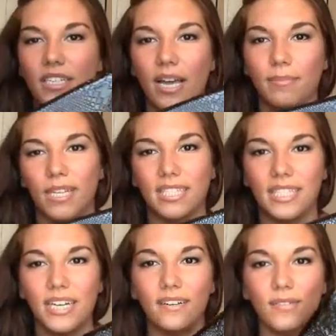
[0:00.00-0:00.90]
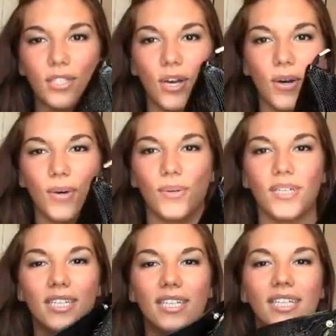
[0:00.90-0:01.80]
time sensitive, so
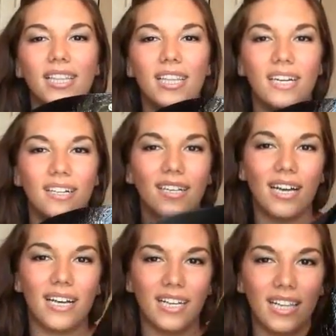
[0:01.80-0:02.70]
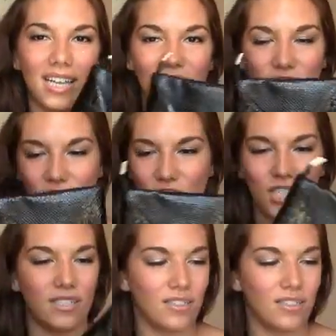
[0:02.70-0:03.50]
little uh, clutch.